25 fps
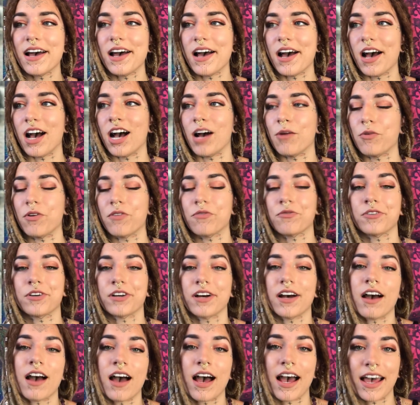Uh, I uh, went for
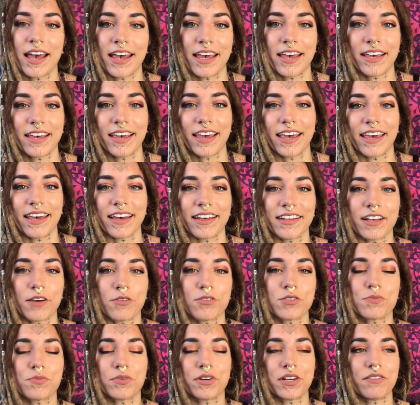a hike and that
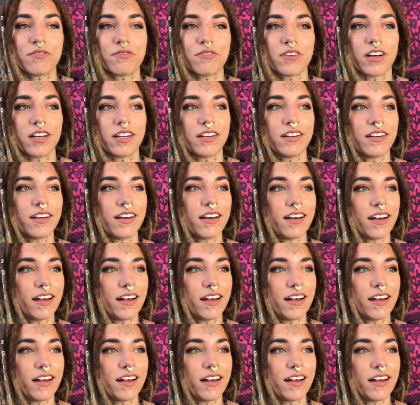was pretty fun.